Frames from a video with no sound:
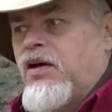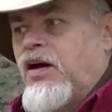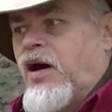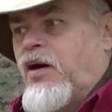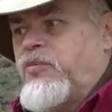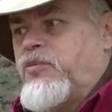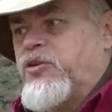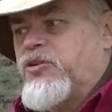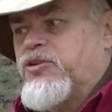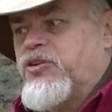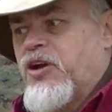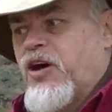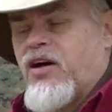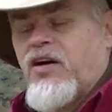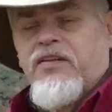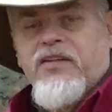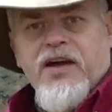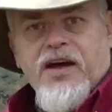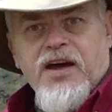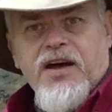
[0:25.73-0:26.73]
I'm just
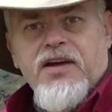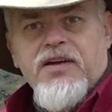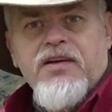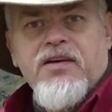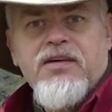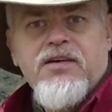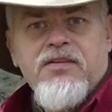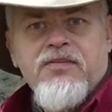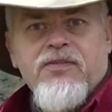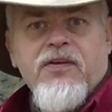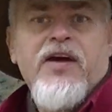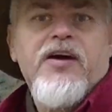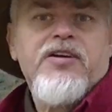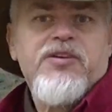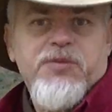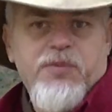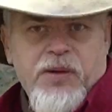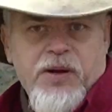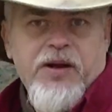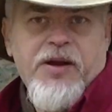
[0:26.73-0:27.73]
not that
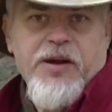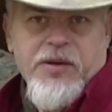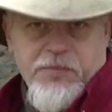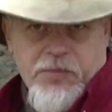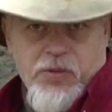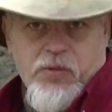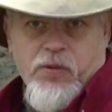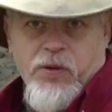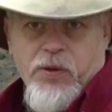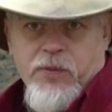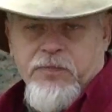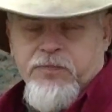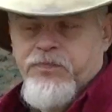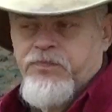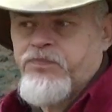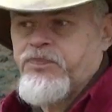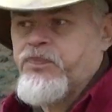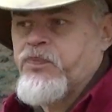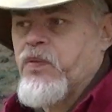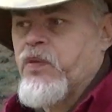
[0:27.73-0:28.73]
flexible anymore.
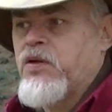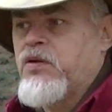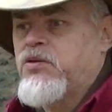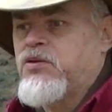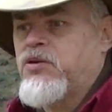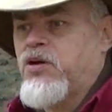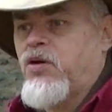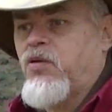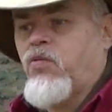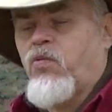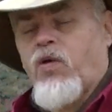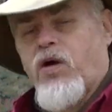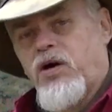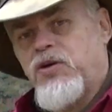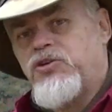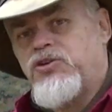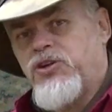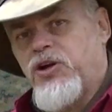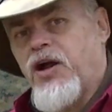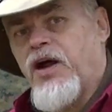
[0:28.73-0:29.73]
So
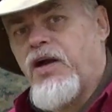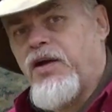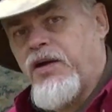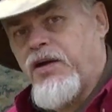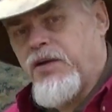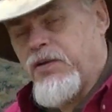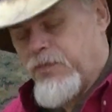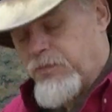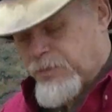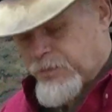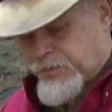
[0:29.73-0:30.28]
what should I do?